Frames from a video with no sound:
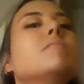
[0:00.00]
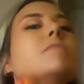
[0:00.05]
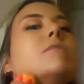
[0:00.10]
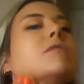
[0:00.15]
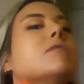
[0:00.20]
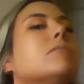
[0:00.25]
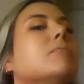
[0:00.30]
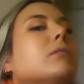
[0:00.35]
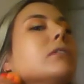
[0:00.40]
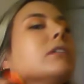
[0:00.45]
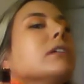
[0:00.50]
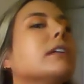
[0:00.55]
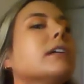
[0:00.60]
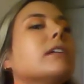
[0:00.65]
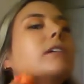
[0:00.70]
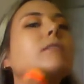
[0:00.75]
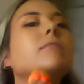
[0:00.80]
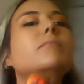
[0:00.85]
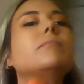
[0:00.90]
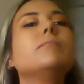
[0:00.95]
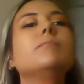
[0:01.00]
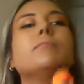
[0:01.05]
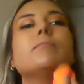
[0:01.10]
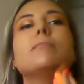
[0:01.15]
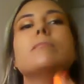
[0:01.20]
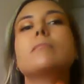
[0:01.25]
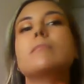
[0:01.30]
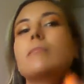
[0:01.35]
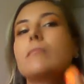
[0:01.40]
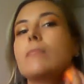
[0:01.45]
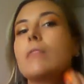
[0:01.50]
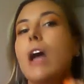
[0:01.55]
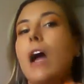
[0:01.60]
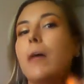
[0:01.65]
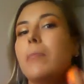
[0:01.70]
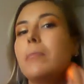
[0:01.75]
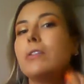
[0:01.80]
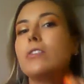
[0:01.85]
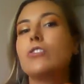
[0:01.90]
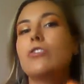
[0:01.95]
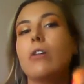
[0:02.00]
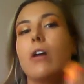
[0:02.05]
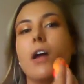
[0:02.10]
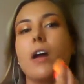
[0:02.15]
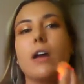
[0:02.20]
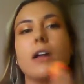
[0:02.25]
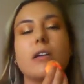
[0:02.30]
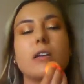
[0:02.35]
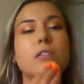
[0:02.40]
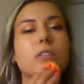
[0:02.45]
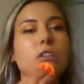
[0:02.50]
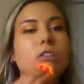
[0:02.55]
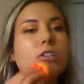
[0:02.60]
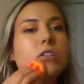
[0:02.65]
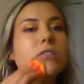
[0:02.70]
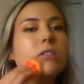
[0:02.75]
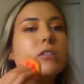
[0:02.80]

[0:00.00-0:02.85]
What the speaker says: But like, I've been trying to